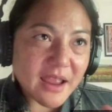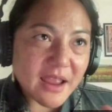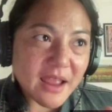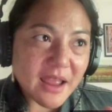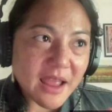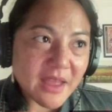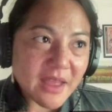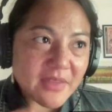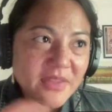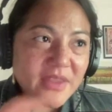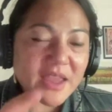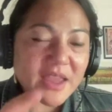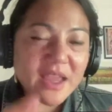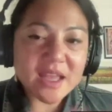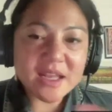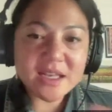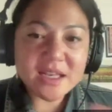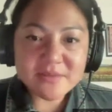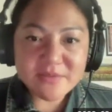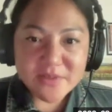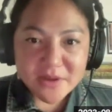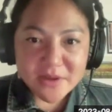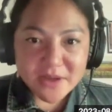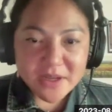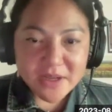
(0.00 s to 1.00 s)
at the end
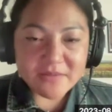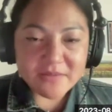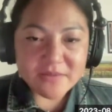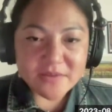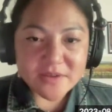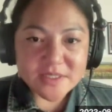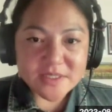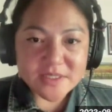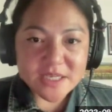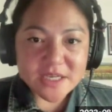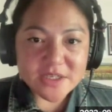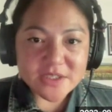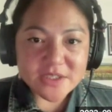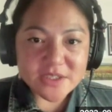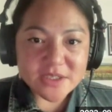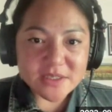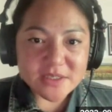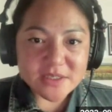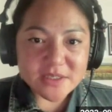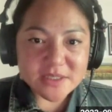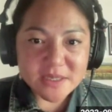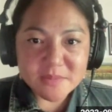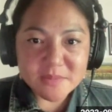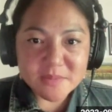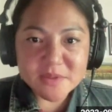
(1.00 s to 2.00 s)
of the conversation,
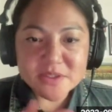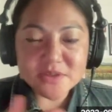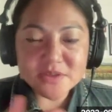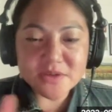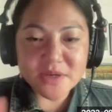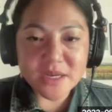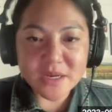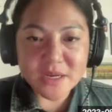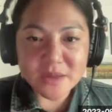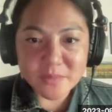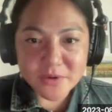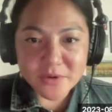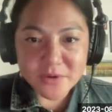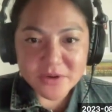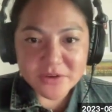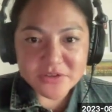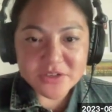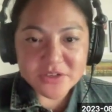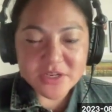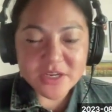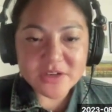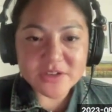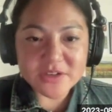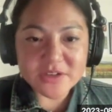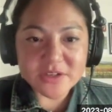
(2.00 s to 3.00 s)
demonstrate
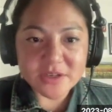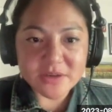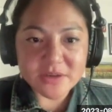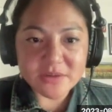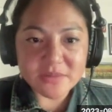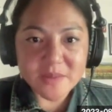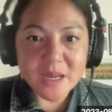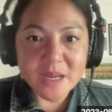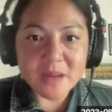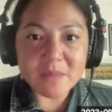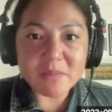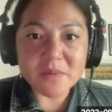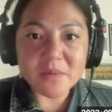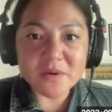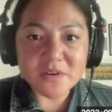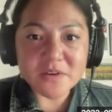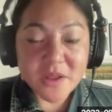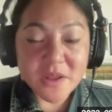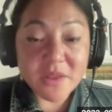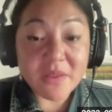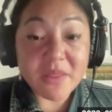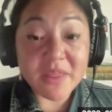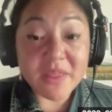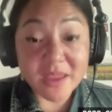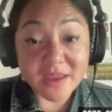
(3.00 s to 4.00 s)
appreciation, right?
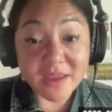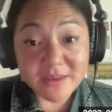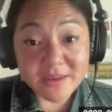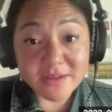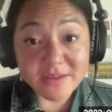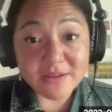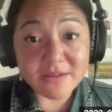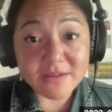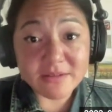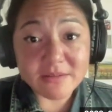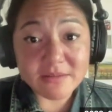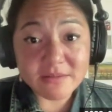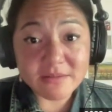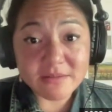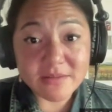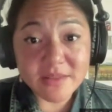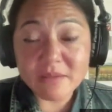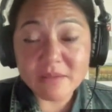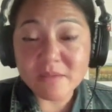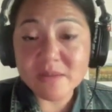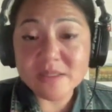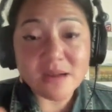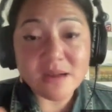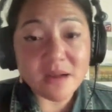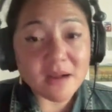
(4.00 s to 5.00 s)
Michelle, thank you. That
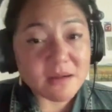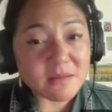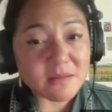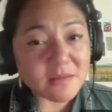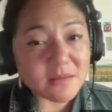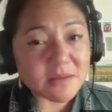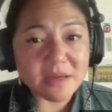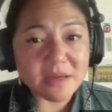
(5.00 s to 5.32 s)
was awkward.